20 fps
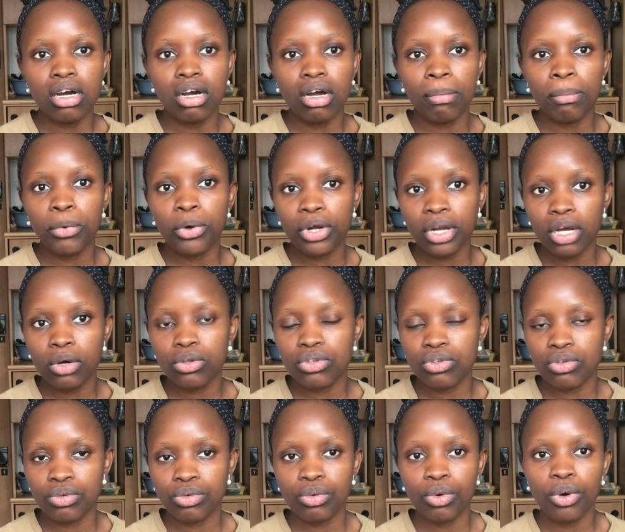um, on how
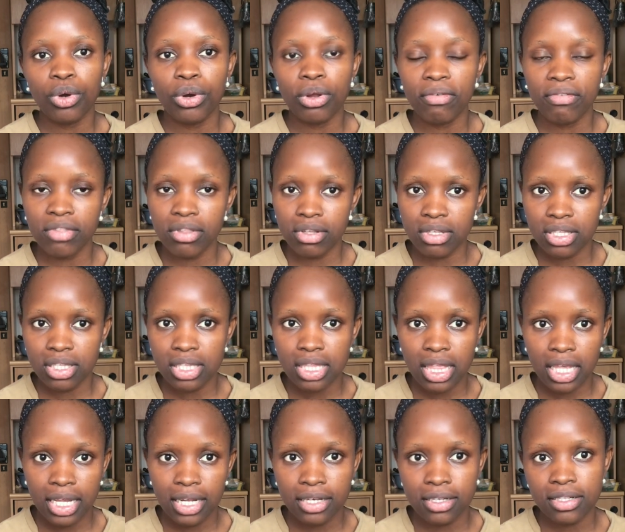to do all of these
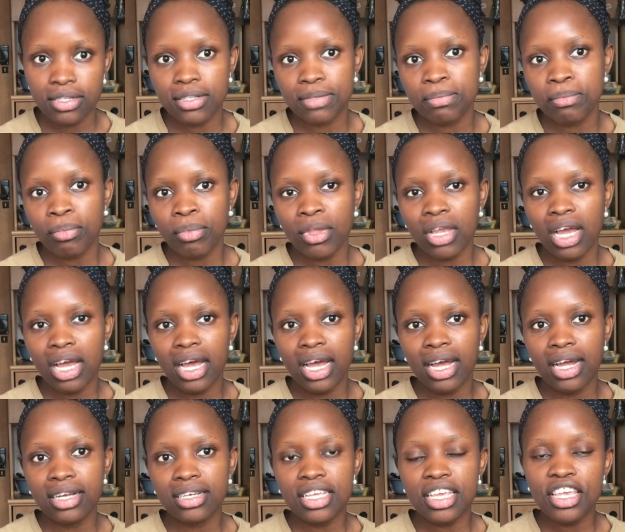things
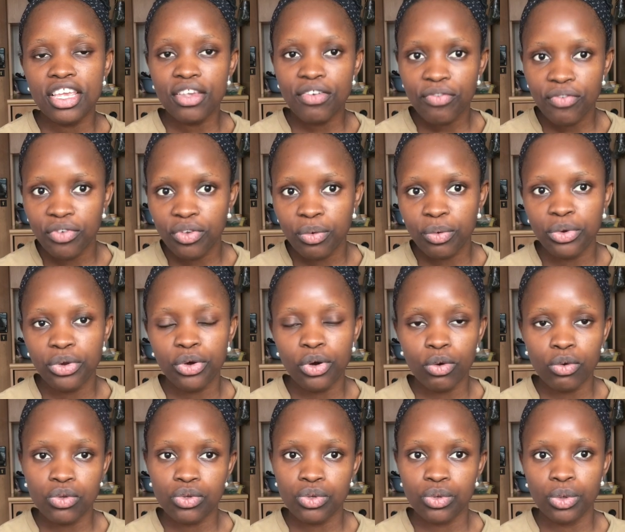and if you would
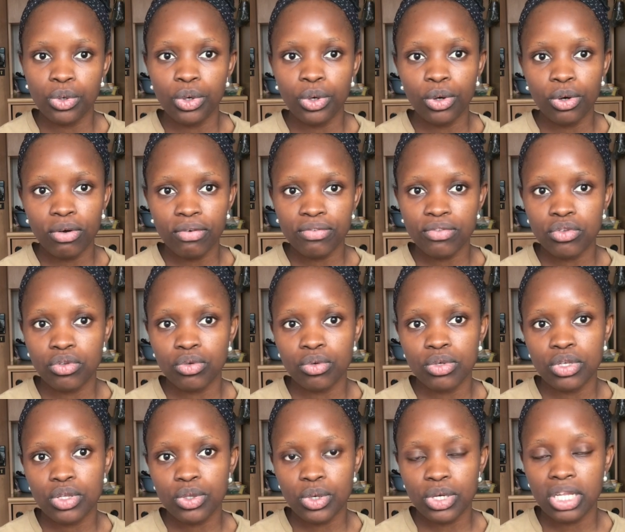also love
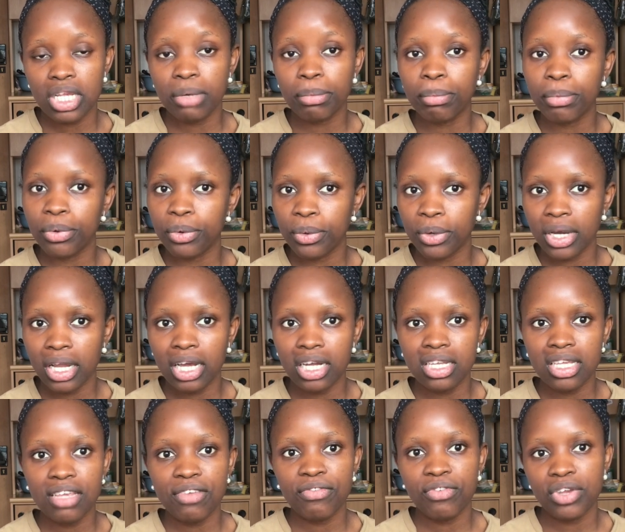to study in
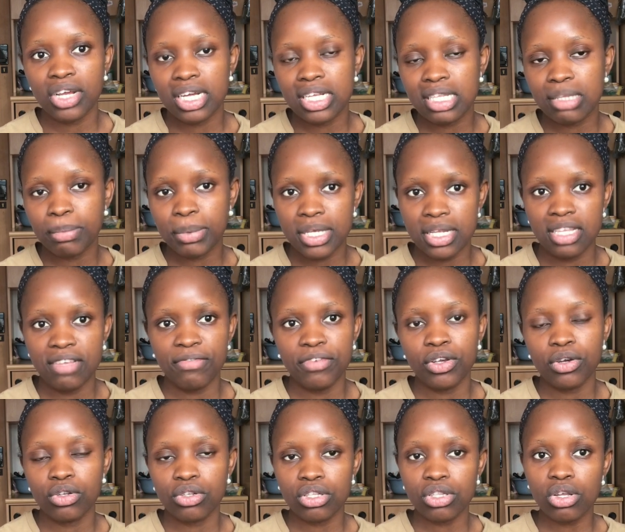Poland, if you are
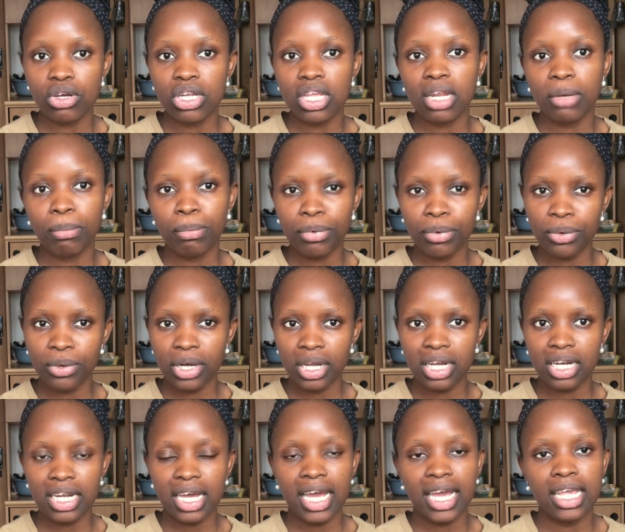specific on studying in
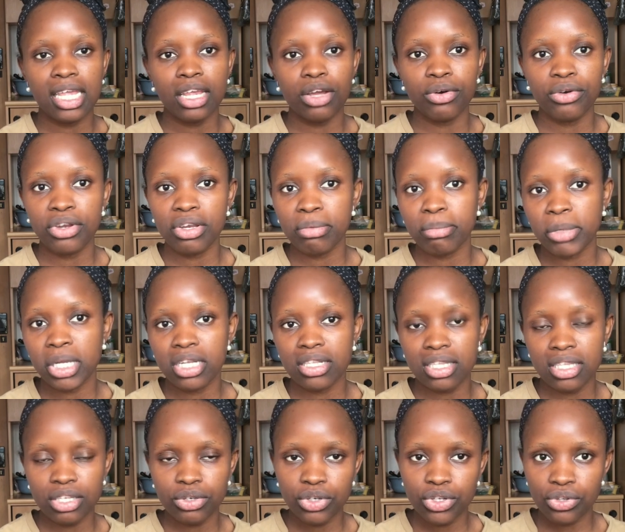Poland, I already made
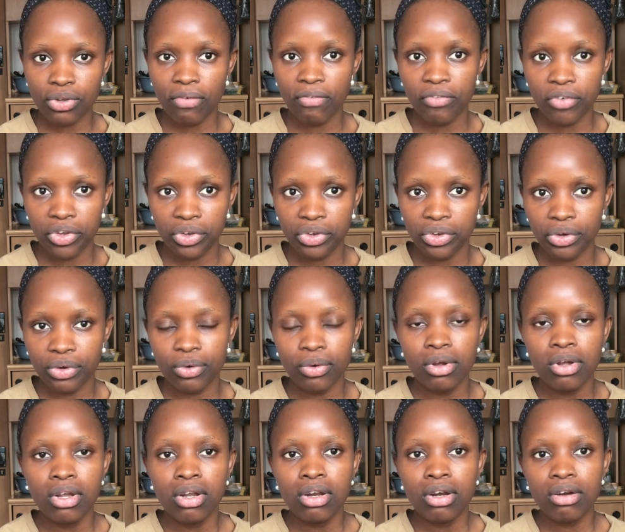a series of
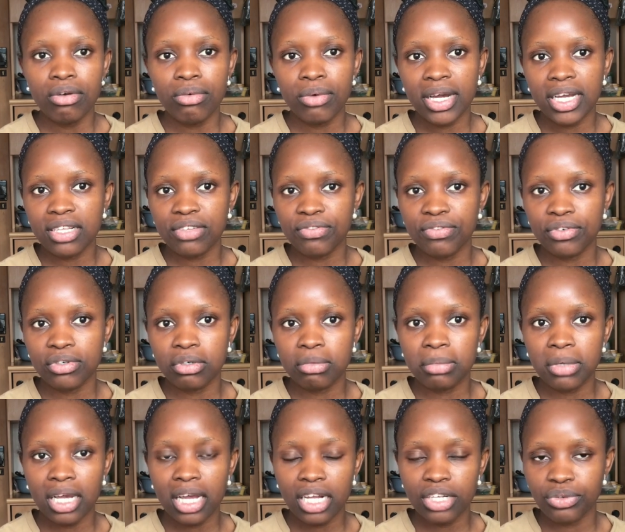video right
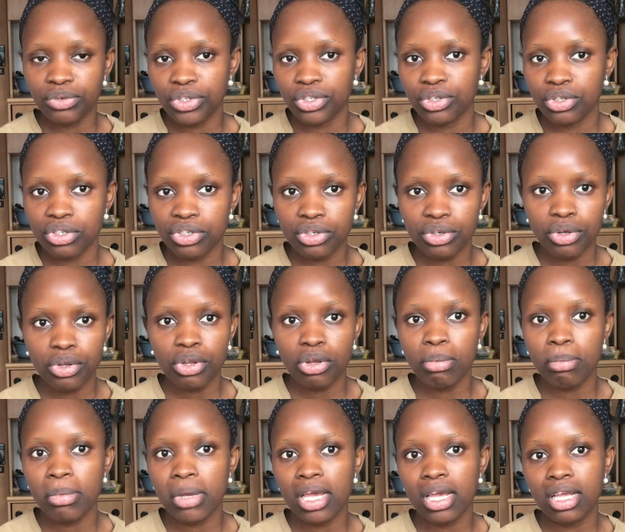from gathering your
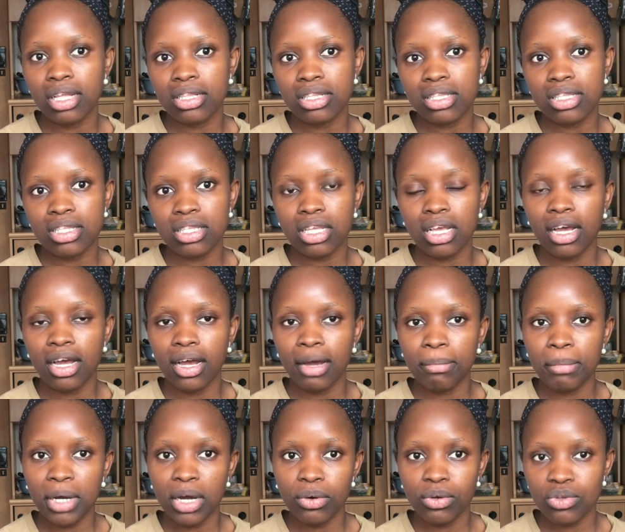documents,
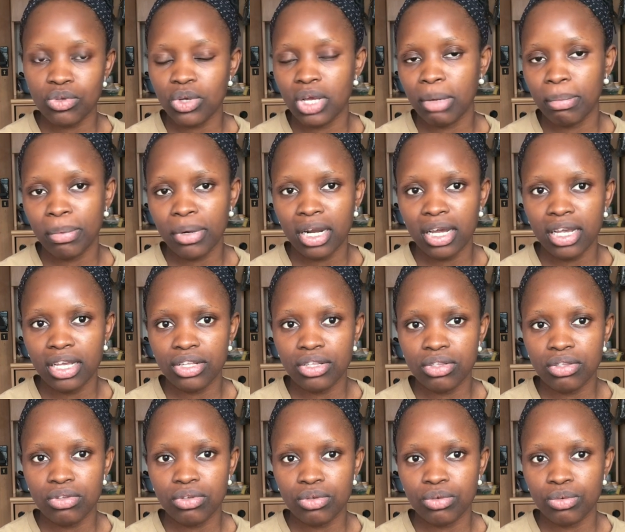um, how to apply
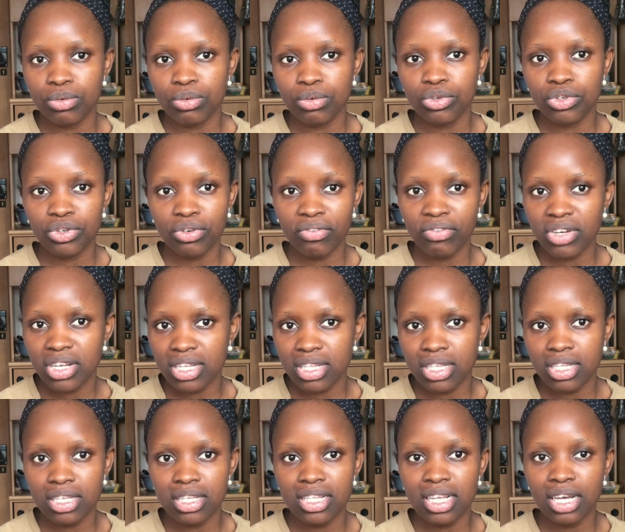to
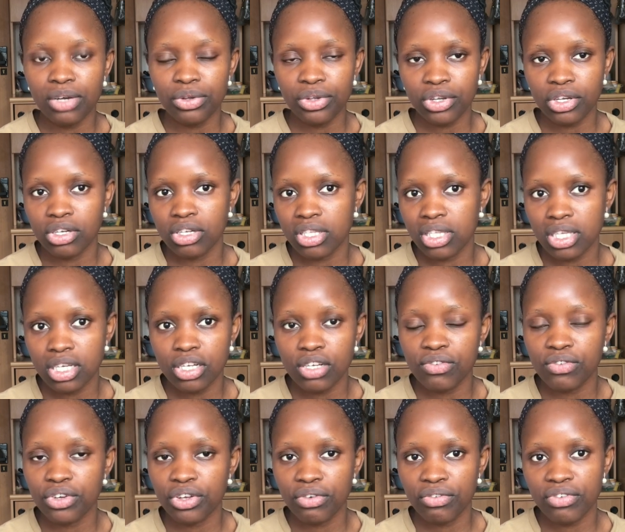universities, how you can search
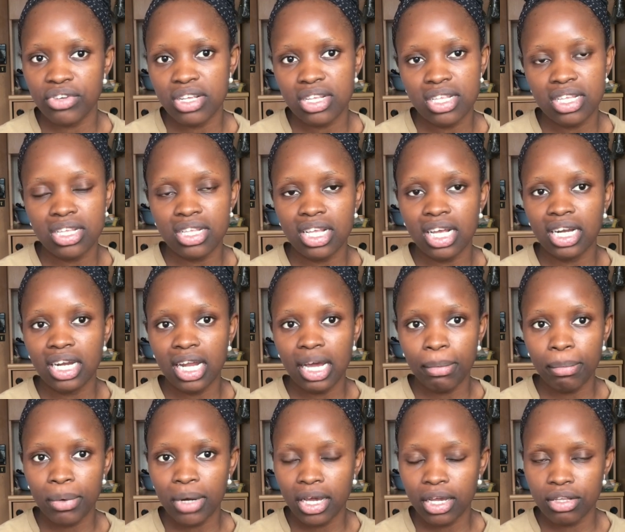for universities and
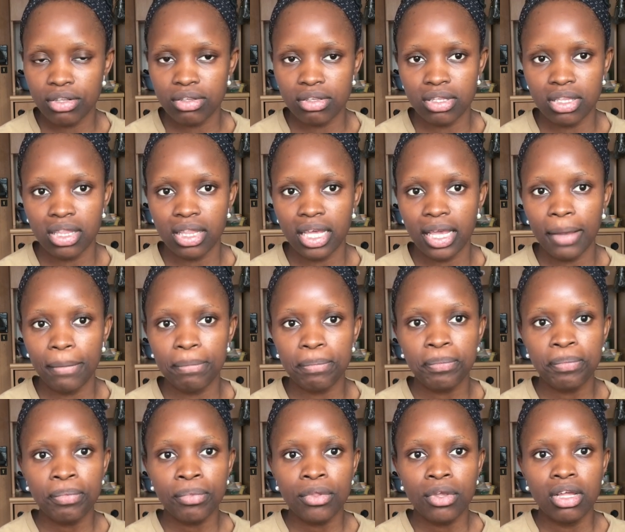apply to them,
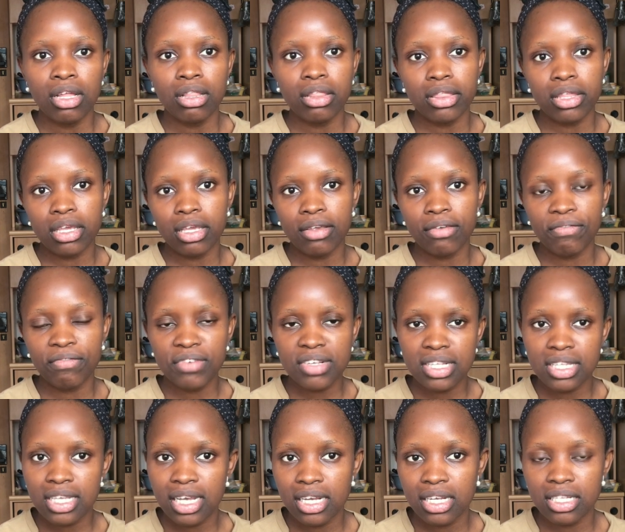the
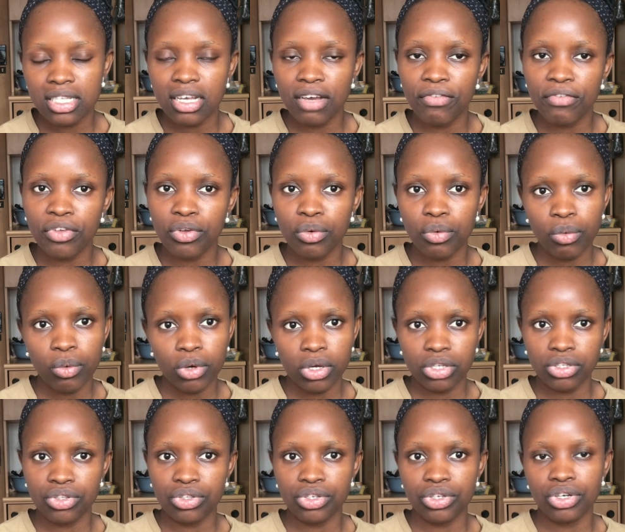visa interview
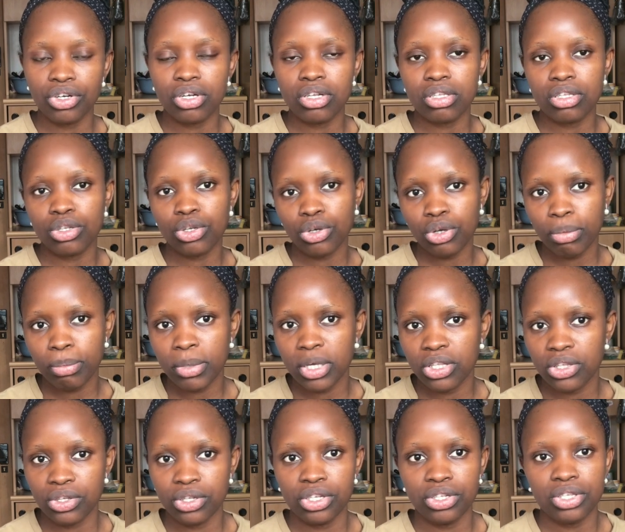questions,
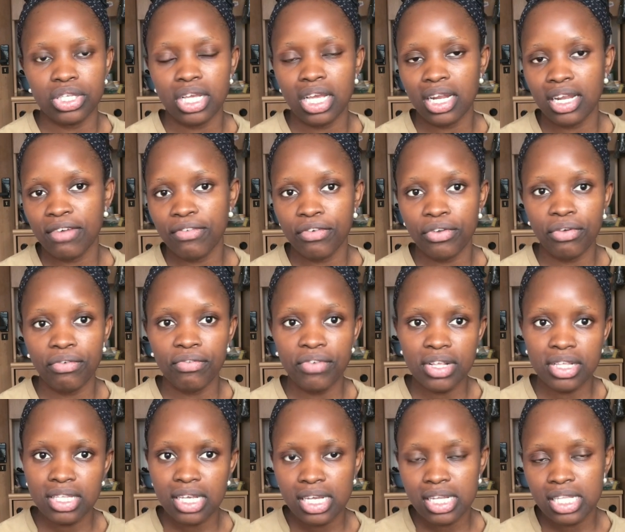documents you need to gather for your
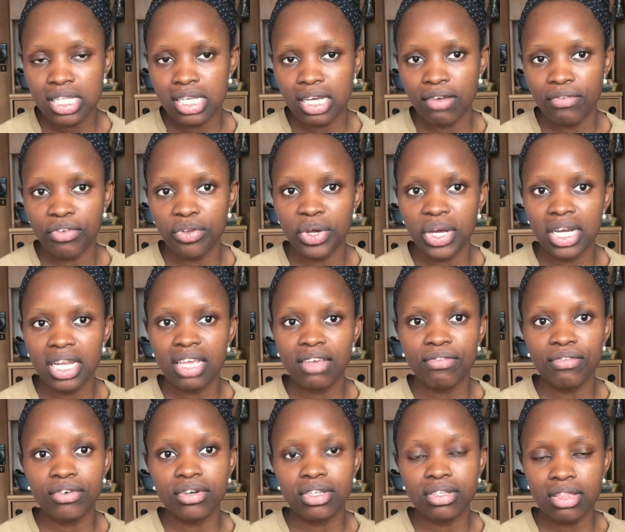visa interview, and
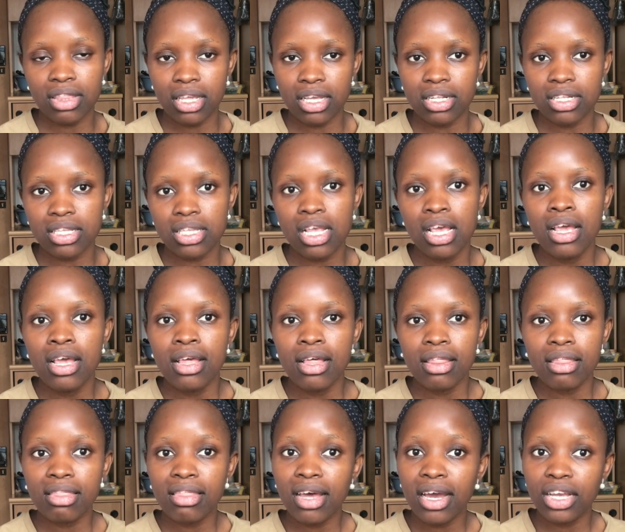even the things
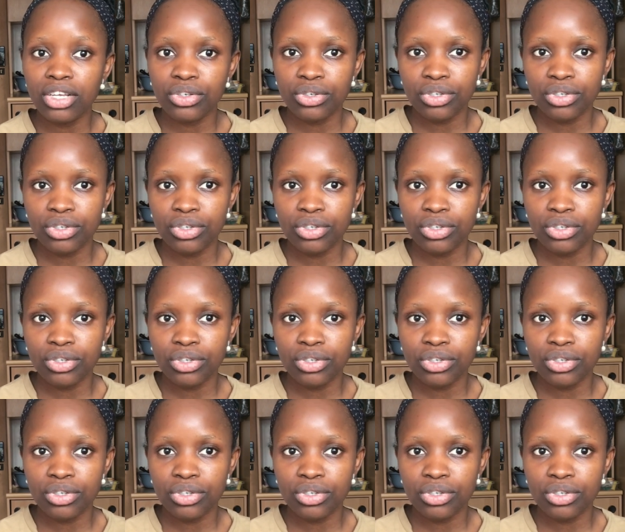that